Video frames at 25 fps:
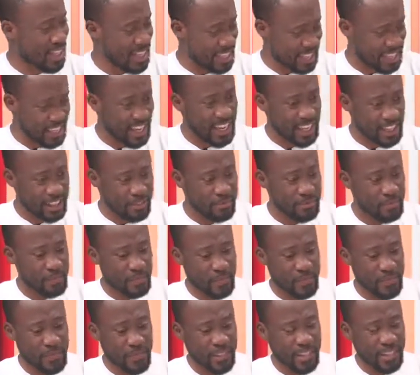Again,
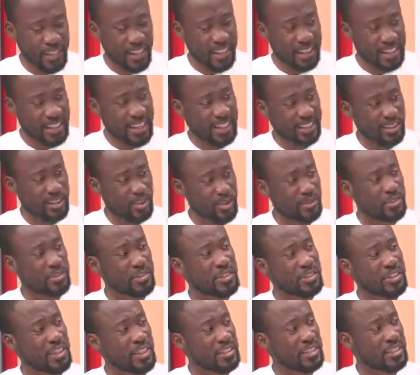that is to
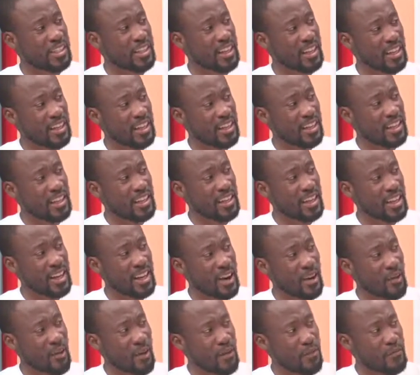suggest that
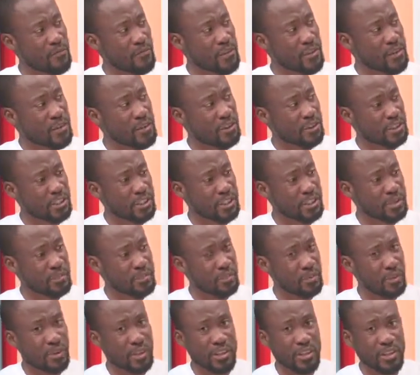our various
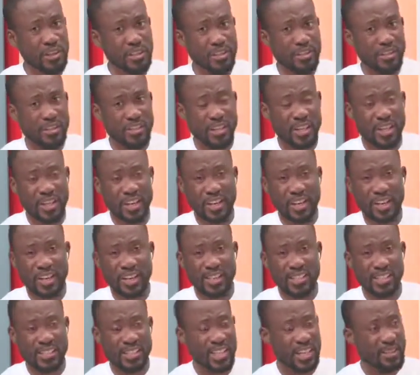police
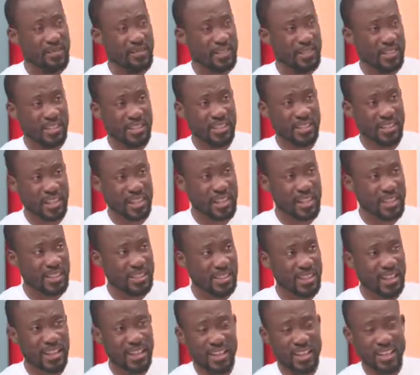services, and I
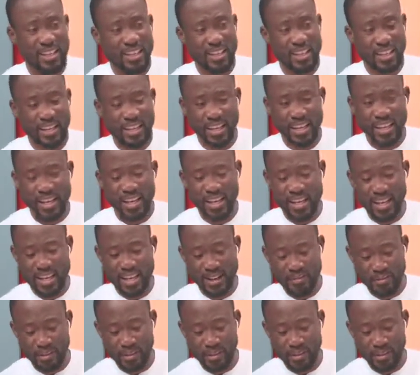say, if I was